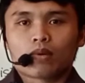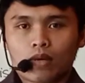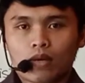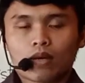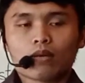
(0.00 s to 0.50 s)

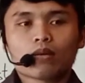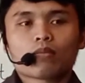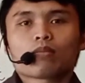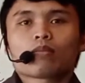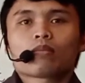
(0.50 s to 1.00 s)
Okay.
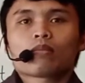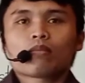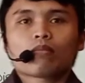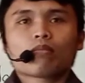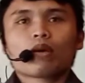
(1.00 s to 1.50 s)

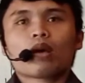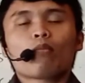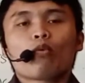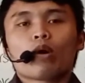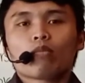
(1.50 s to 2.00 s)
We
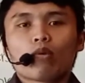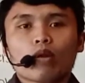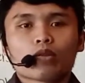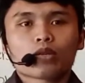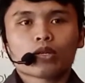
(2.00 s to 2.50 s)
have one
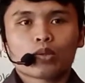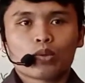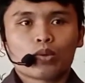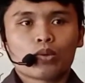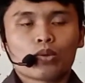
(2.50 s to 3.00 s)
volunteer
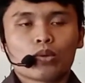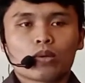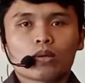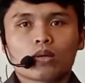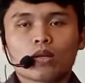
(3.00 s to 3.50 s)
to
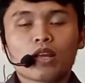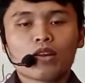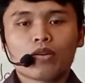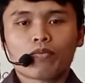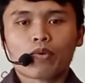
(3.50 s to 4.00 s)
lead
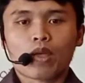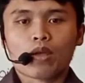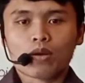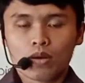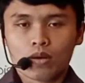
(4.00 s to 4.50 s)
the
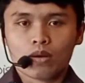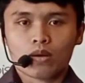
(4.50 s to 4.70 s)
prayer.